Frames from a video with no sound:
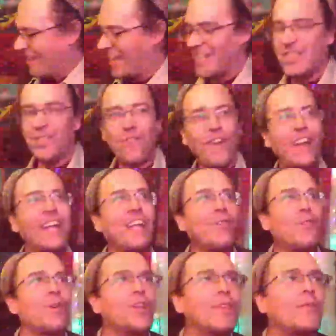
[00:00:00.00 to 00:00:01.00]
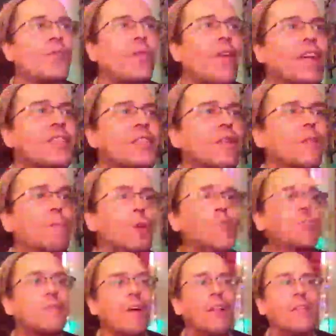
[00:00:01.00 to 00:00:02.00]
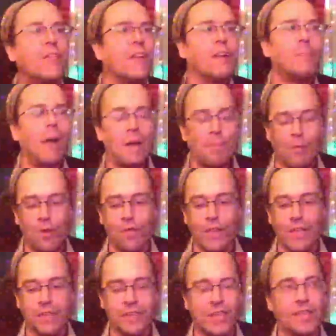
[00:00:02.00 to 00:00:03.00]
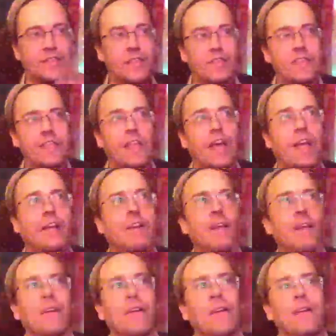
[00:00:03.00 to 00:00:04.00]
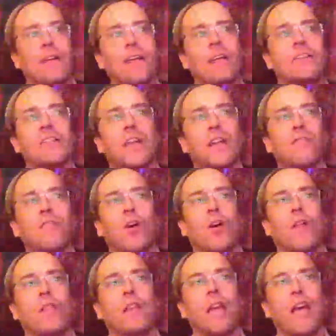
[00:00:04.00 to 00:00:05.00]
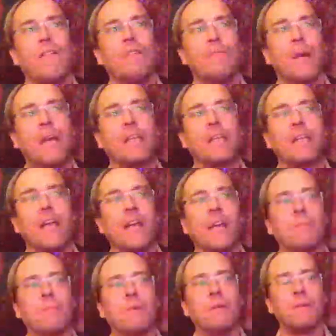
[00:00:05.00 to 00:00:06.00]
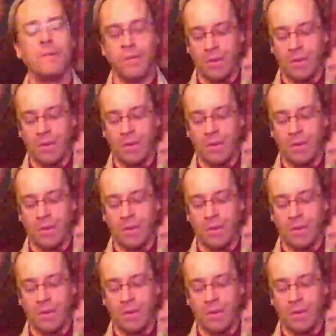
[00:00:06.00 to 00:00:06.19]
It's funny. That's the most fun thing about movies is it's like, it's kind of all the Kevin Bacon game.